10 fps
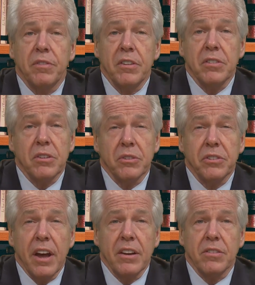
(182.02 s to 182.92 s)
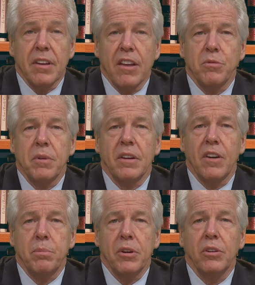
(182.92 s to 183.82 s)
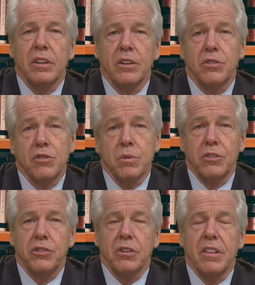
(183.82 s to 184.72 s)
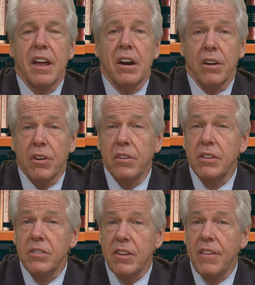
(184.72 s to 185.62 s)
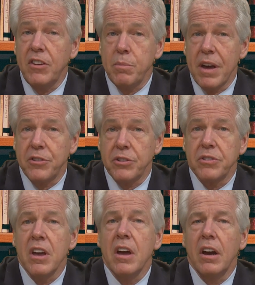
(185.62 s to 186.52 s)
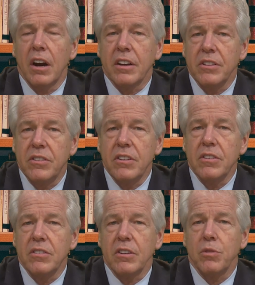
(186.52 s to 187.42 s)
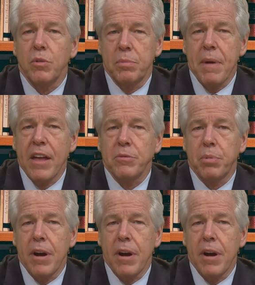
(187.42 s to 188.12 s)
physical site assessment of our buildings to ensure that our current safety measures are consistent with best